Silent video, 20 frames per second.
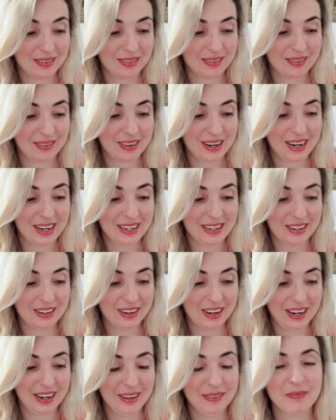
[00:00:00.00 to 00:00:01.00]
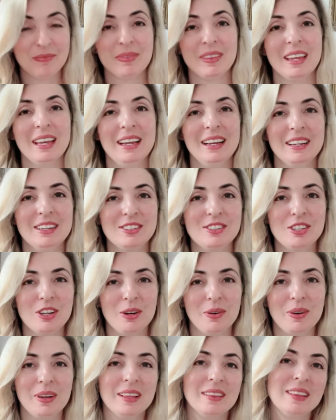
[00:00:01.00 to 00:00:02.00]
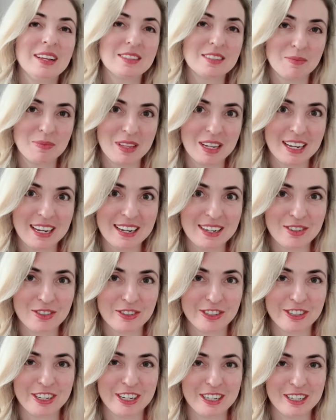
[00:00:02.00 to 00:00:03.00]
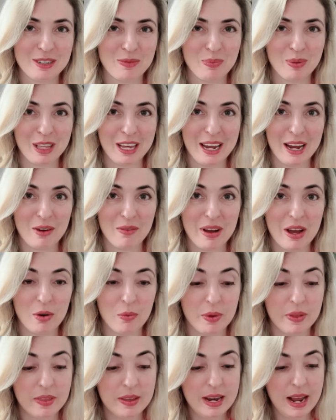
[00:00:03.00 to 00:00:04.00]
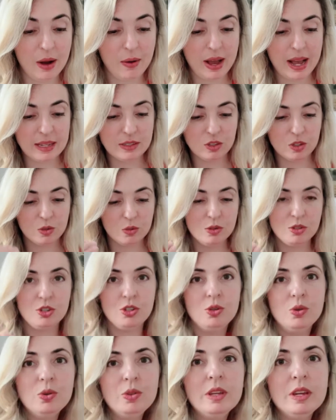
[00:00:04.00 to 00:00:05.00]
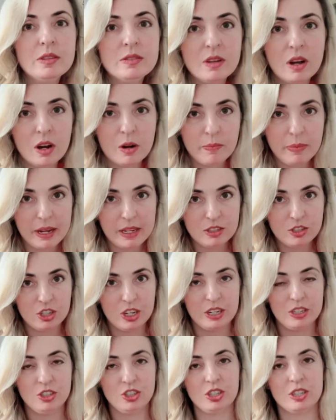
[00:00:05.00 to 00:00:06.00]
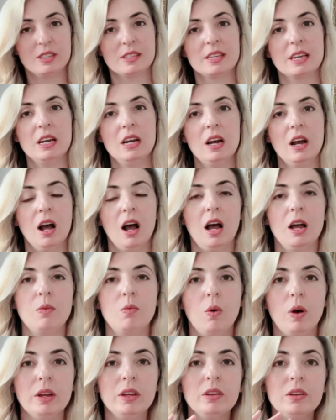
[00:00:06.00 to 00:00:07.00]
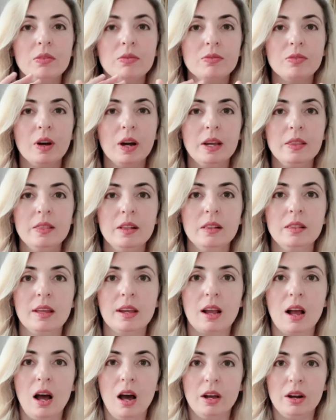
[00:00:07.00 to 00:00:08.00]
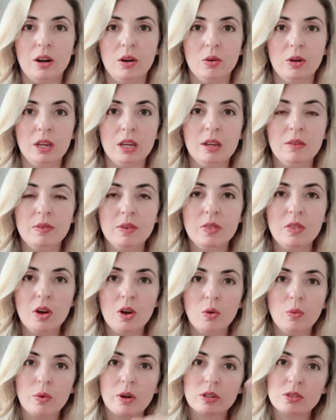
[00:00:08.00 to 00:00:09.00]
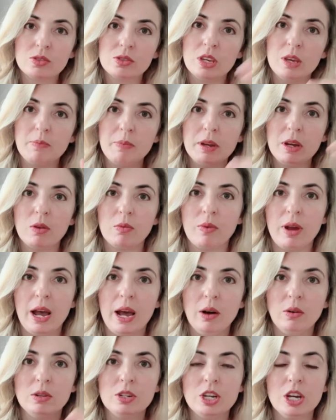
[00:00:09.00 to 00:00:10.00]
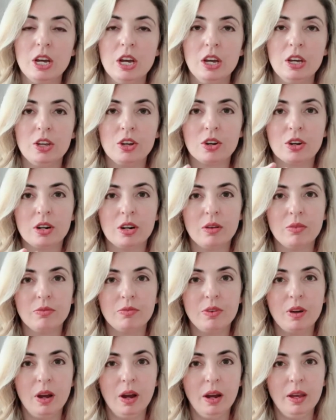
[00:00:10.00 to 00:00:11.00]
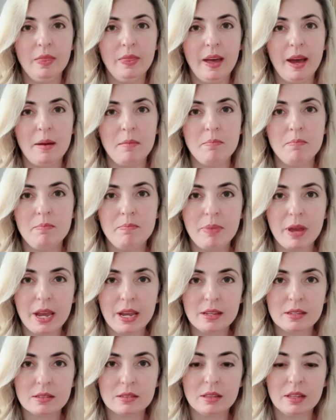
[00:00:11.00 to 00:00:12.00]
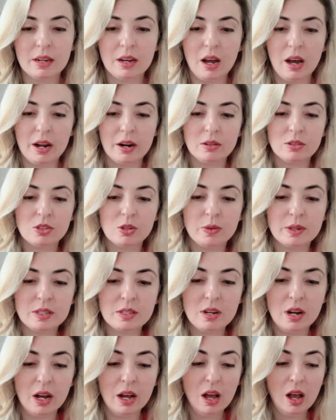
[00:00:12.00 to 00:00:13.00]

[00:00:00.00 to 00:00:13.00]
right? Okay. So that's something interesting to play around with. Now, as you do these arpeggiations, I want you to find the legato. Even though we're skipping around, you're going to find that bass legato. So it's not